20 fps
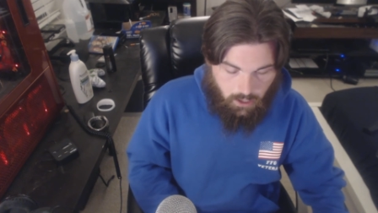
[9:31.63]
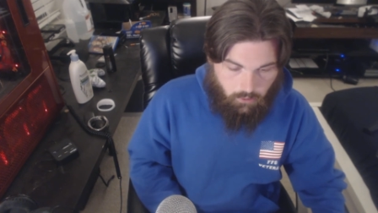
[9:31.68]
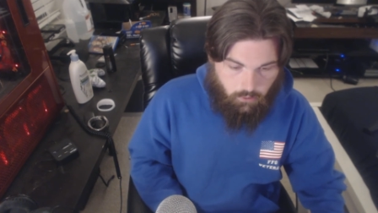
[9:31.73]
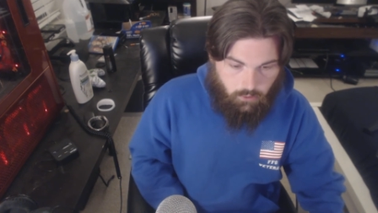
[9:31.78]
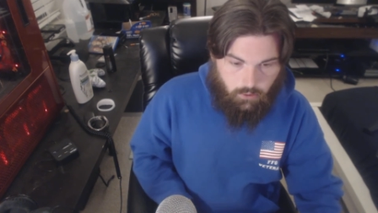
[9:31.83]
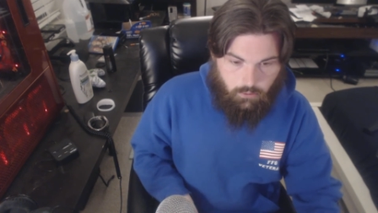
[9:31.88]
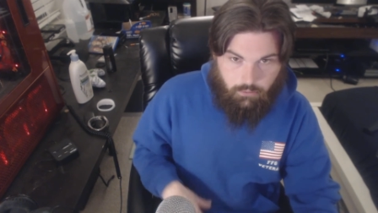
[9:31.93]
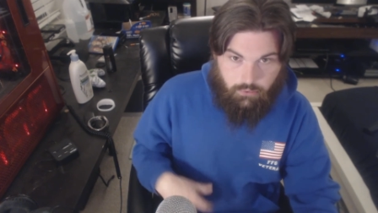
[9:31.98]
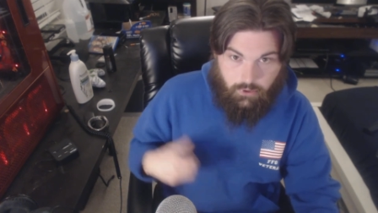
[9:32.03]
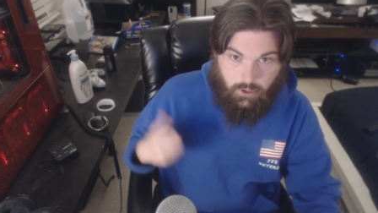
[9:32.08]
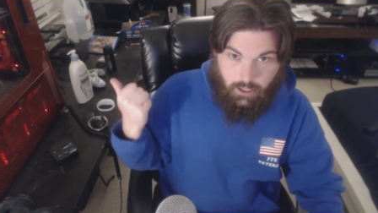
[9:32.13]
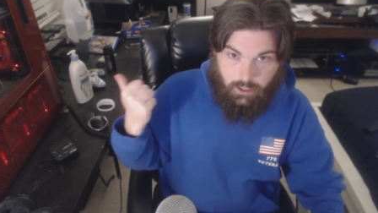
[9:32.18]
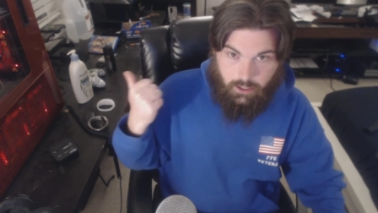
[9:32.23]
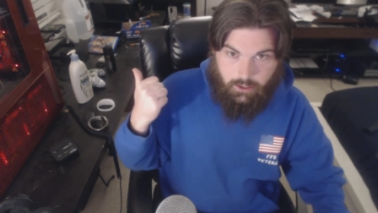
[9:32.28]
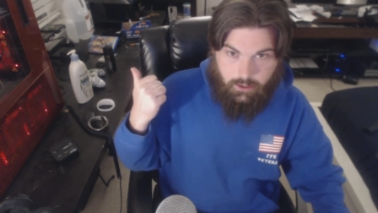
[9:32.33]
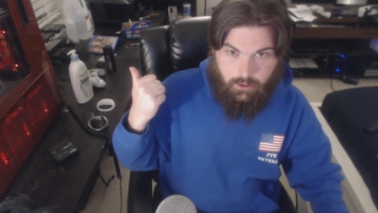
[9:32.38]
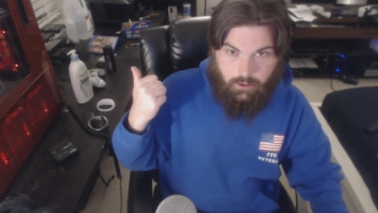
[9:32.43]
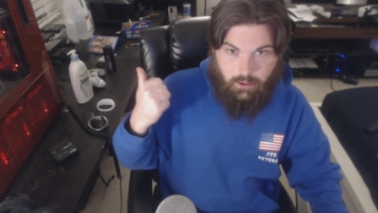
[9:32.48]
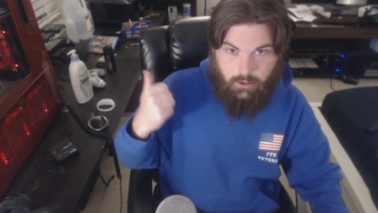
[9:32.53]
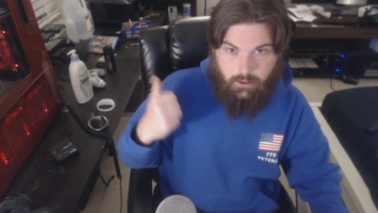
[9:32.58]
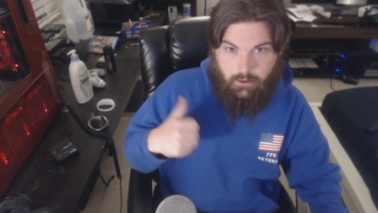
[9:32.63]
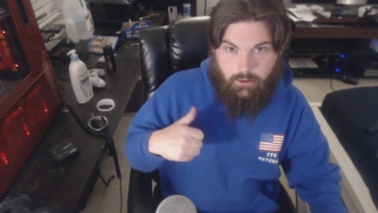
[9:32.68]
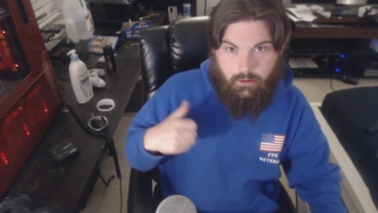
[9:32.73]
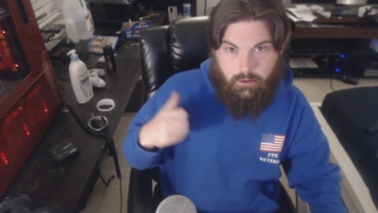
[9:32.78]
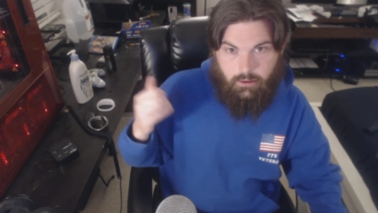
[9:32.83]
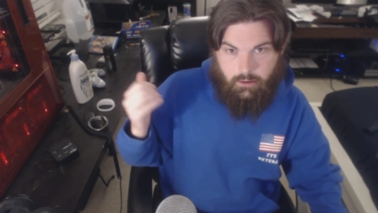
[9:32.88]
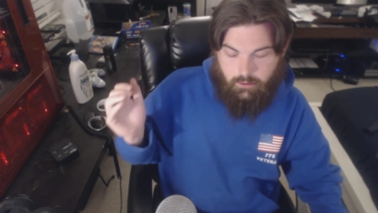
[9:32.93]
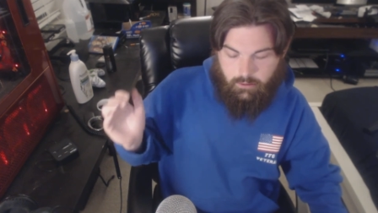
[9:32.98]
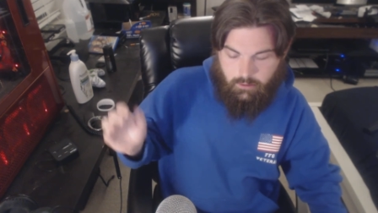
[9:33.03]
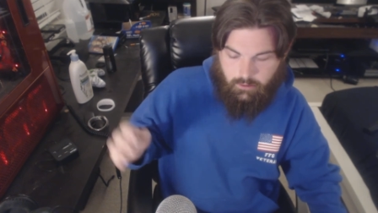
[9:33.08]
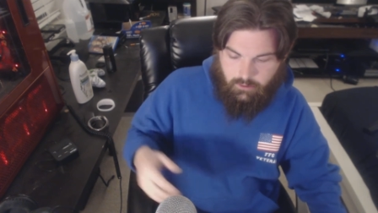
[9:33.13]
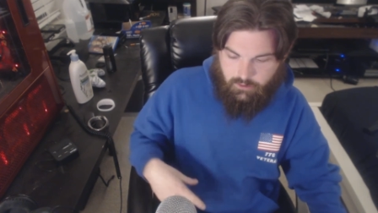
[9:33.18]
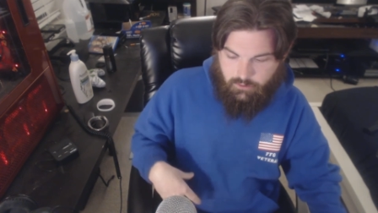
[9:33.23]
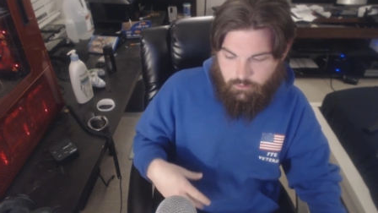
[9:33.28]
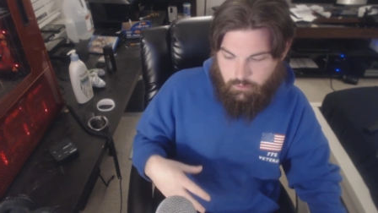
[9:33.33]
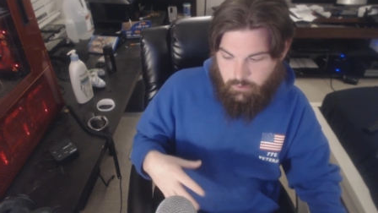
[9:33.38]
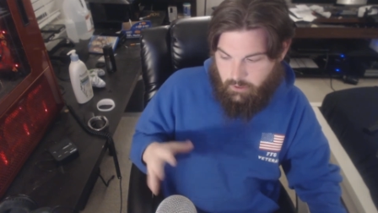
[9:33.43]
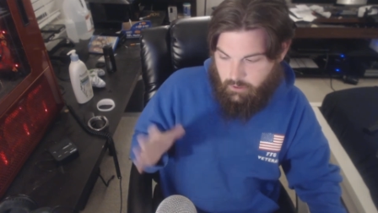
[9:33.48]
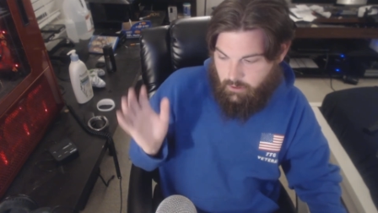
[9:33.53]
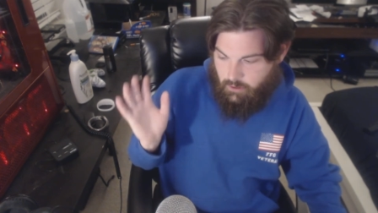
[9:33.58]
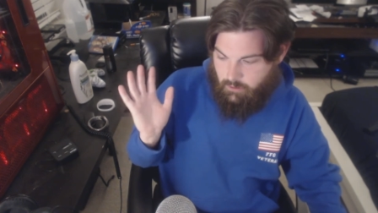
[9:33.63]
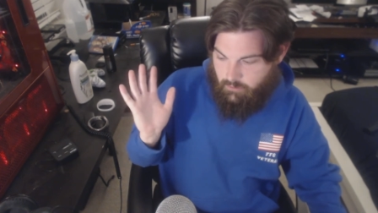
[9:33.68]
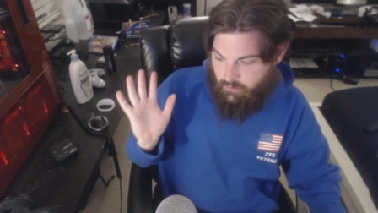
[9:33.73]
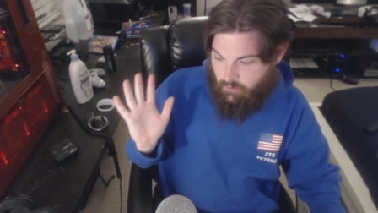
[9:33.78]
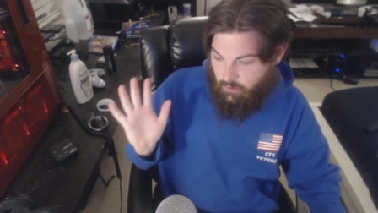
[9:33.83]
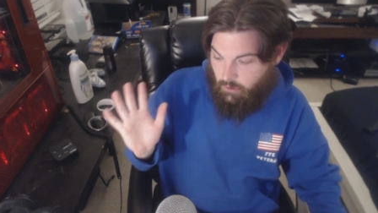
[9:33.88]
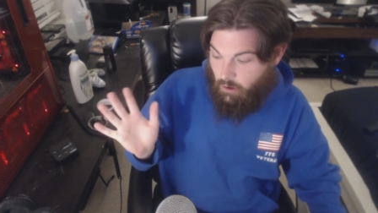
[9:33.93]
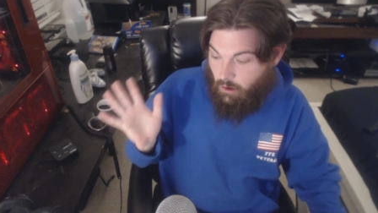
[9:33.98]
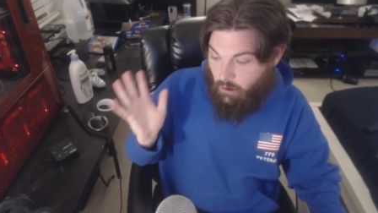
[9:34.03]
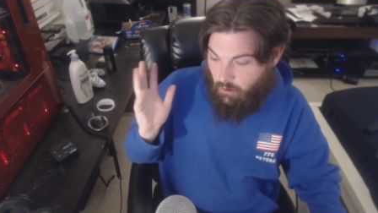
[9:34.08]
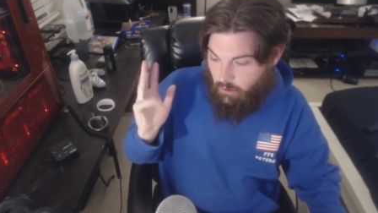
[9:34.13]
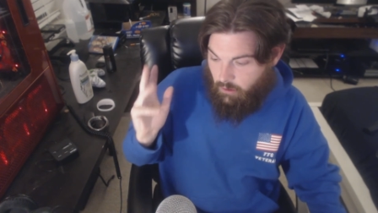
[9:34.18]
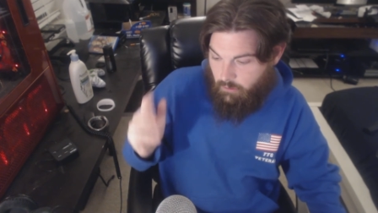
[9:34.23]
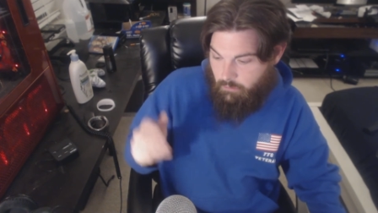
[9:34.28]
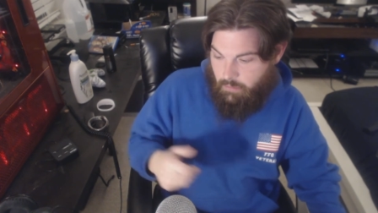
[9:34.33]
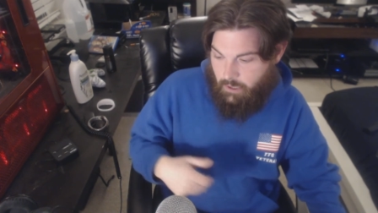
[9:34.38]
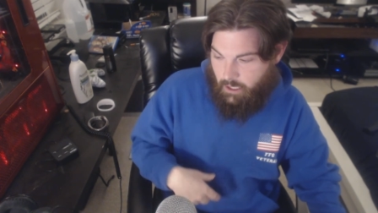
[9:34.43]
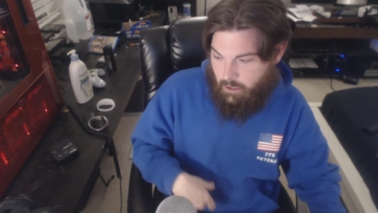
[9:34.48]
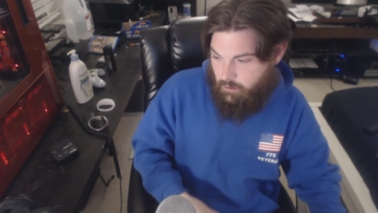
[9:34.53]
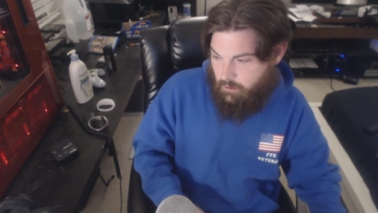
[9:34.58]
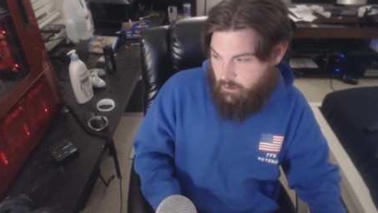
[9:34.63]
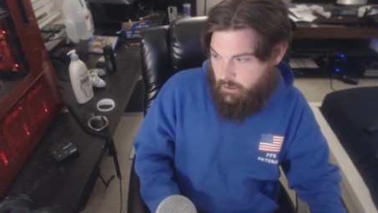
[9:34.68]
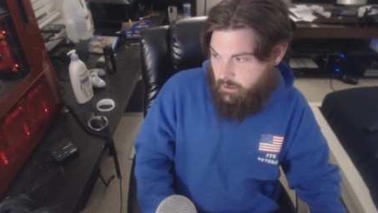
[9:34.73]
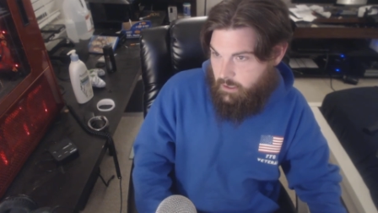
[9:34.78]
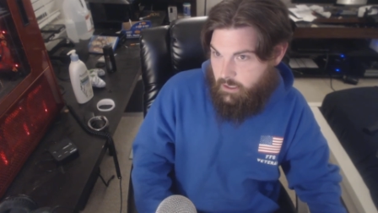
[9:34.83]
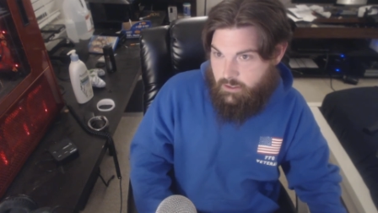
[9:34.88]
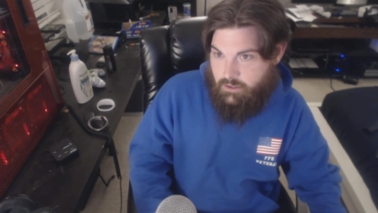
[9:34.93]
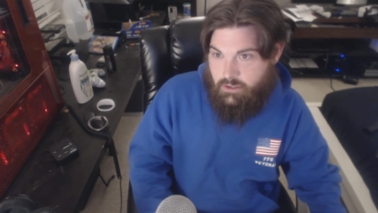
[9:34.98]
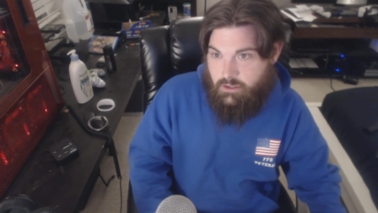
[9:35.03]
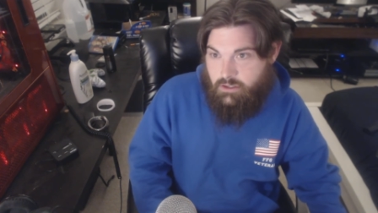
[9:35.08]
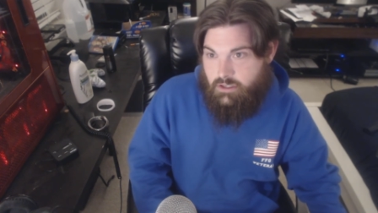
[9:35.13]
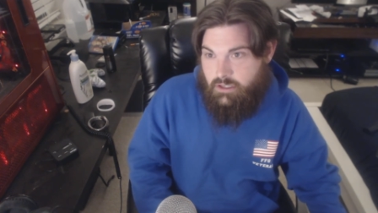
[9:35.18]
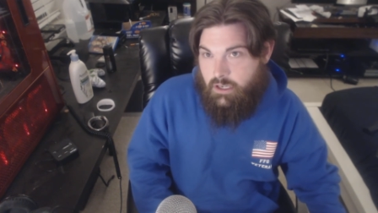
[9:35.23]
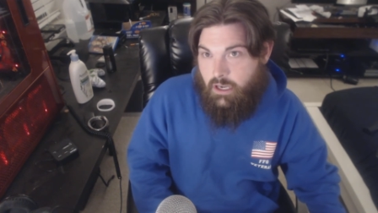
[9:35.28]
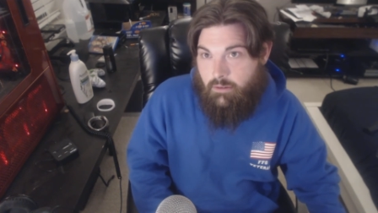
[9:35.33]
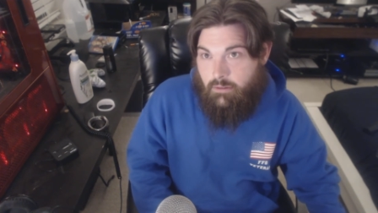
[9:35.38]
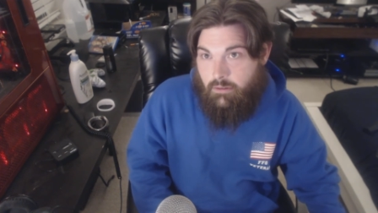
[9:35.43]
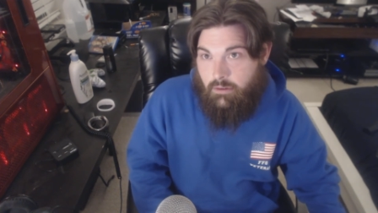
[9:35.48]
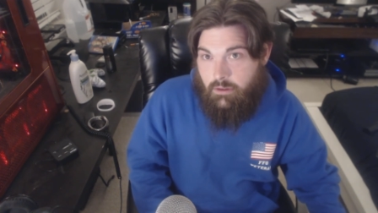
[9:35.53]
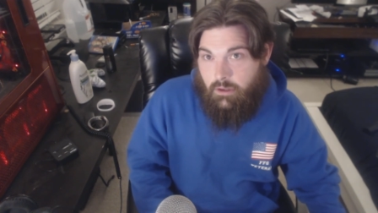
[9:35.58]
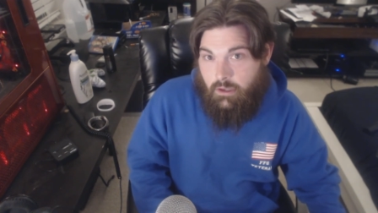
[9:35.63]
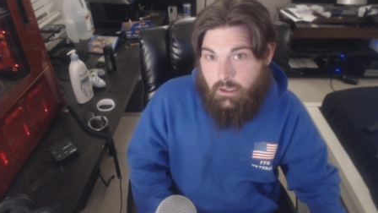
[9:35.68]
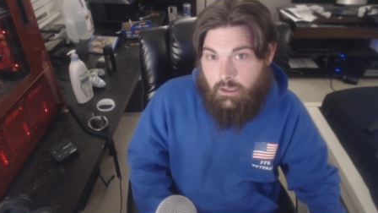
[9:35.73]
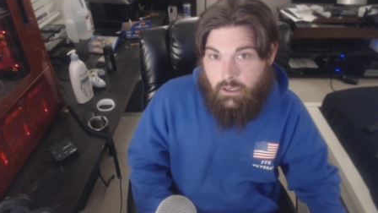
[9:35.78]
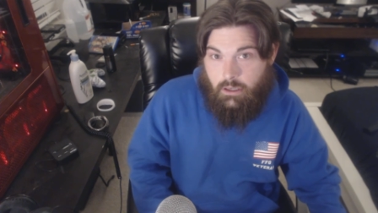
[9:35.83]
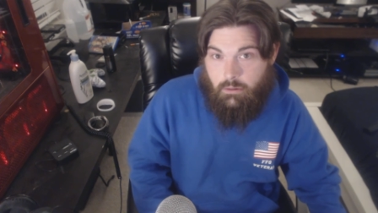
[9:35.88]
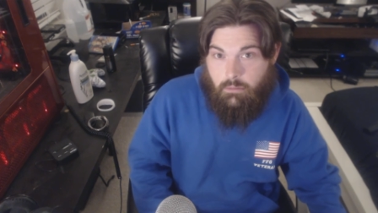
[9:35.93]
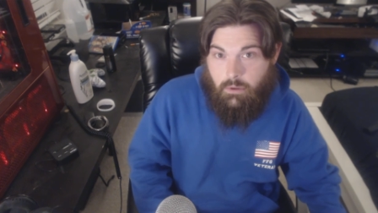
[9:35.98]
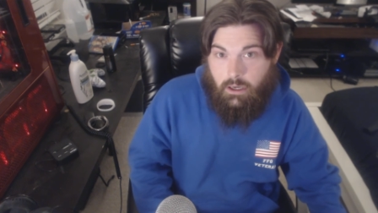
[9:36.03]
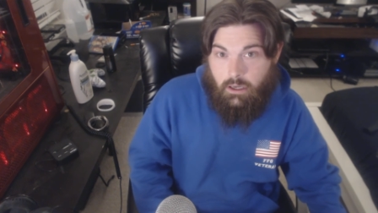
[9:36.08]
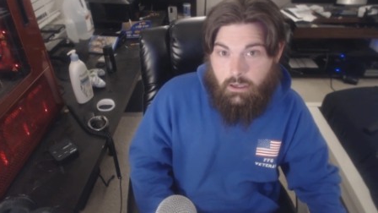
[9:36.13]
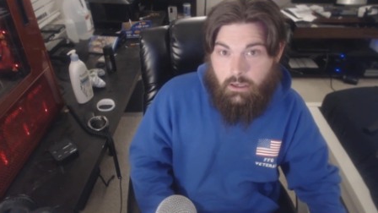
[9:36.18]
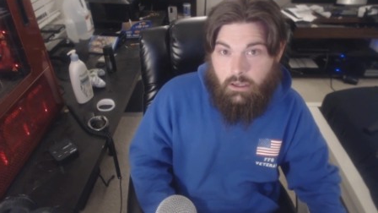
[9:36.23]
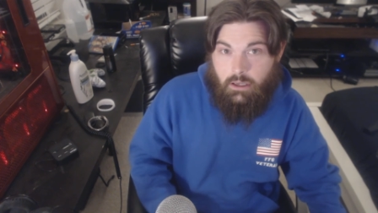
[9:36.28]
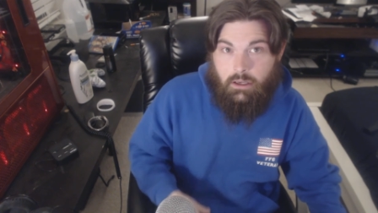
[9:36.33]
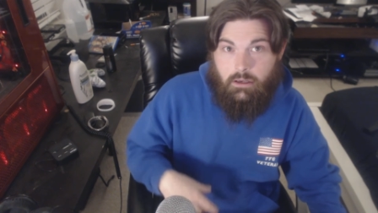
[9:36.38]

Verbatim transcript: power brick splitter for all the power connections and everything and I might